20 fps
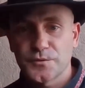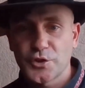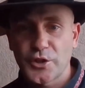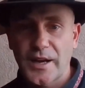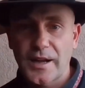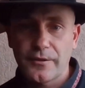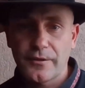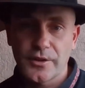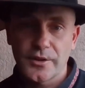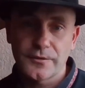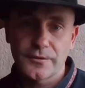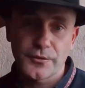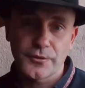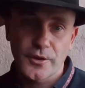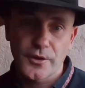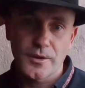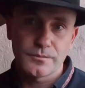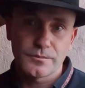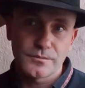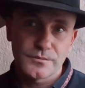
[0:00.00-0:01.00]

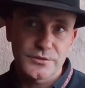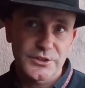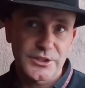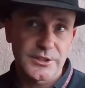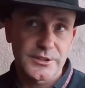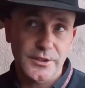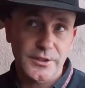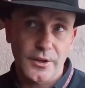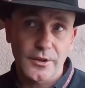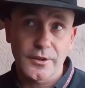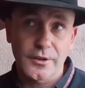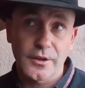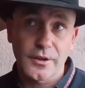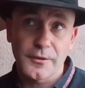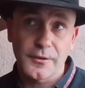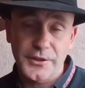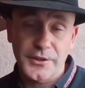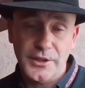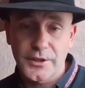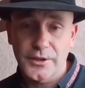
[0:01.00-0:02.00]
Traveling she started
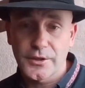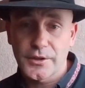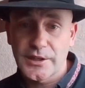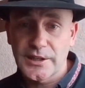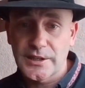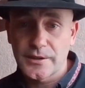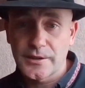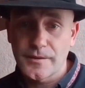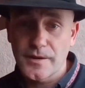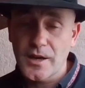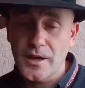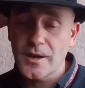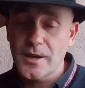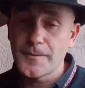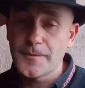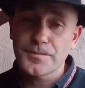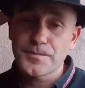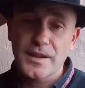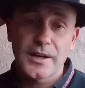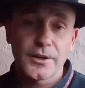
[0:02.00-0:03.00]
off the year
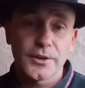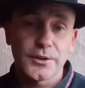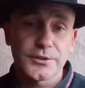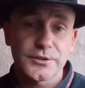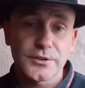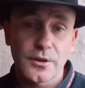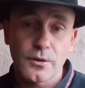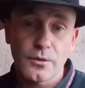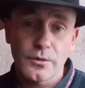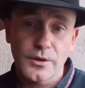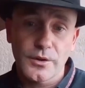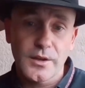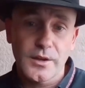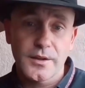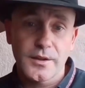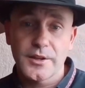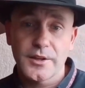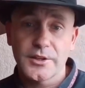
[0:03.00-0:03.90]
in Arizona,